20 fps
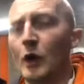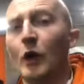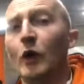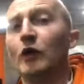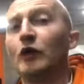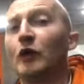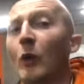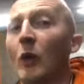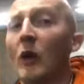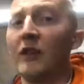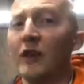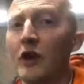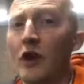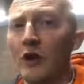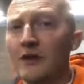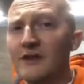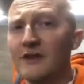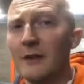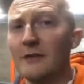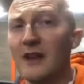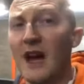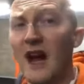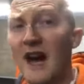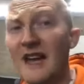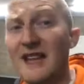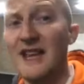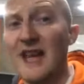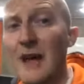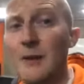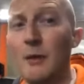So, what the concept I
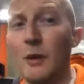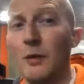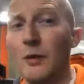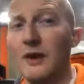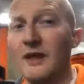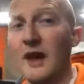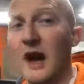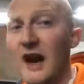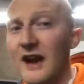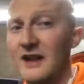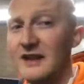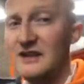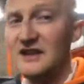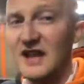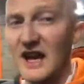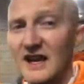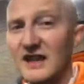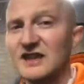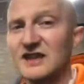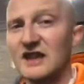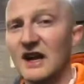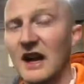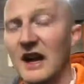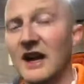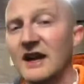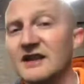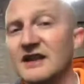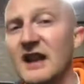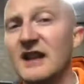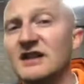came up with, I changed it and
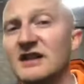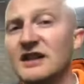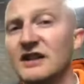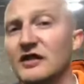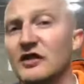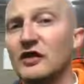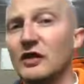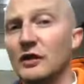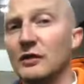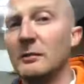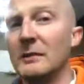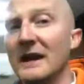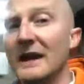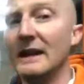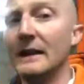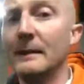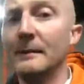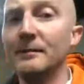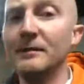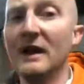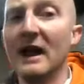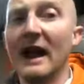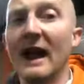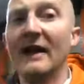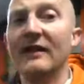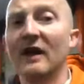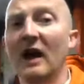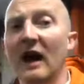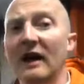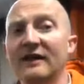I changed it to suit me,
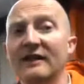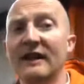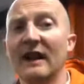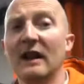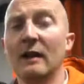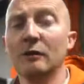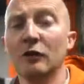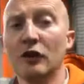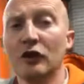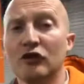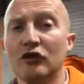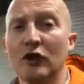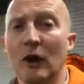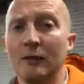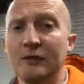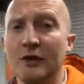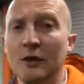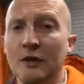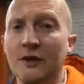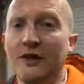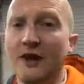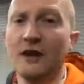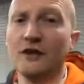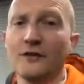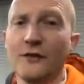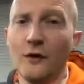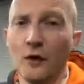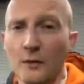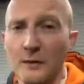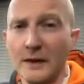in that I said I'm going to stop doing things
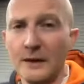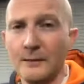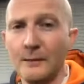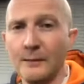for me.